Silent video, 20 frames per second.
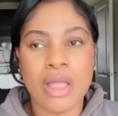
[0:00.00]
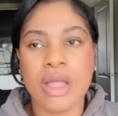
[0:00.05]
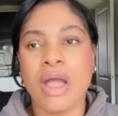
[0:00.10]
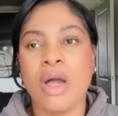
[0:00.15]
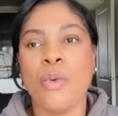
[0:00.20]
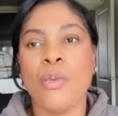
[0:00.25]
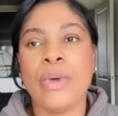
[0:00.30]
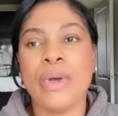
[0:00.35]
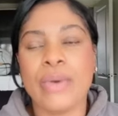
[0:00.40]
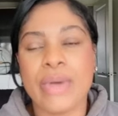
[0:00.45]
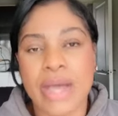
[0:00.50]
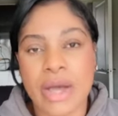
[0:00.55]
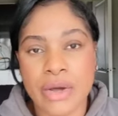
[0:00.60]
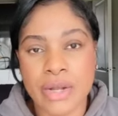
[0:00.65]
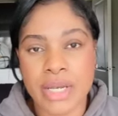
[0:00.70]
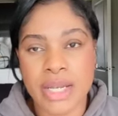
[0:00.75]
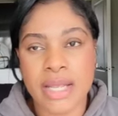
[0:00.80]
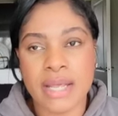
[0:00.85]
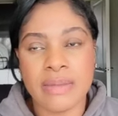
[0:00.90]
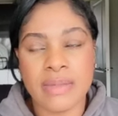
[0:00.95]
I will get
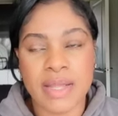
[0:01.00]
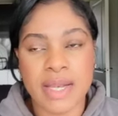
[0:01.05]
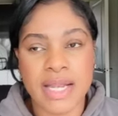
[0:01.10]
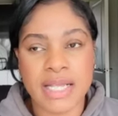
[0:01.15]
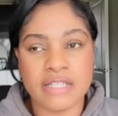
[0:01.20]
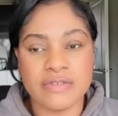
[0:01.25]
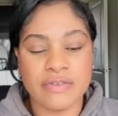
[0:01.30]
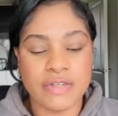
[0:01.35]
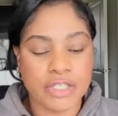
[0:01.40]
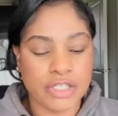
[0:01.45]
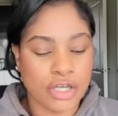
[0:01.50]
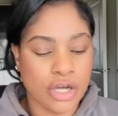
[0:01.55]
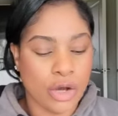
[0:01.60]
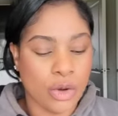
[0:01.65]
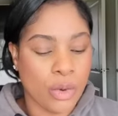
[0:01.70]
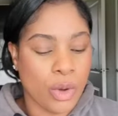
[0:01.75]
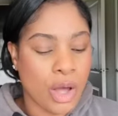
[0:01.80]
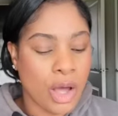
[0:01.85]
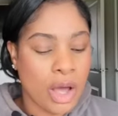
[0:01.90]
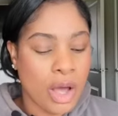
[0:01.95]
on it in the next
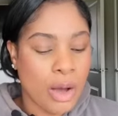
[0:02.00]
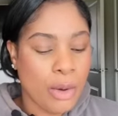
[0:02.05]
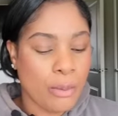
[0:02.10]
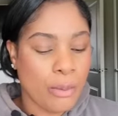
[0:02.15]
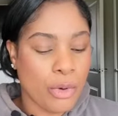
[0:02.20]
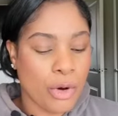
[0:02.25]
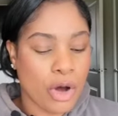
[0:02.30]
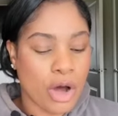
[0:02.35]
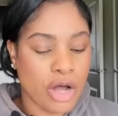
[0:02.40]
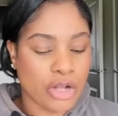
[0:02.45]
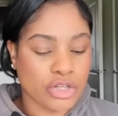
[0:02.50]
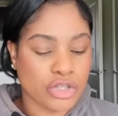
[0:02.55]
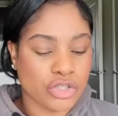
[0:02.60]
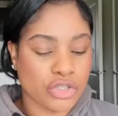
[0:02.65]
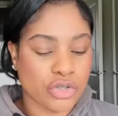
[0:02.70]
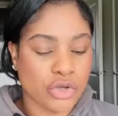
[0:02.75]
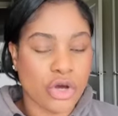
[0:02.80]
video, but I just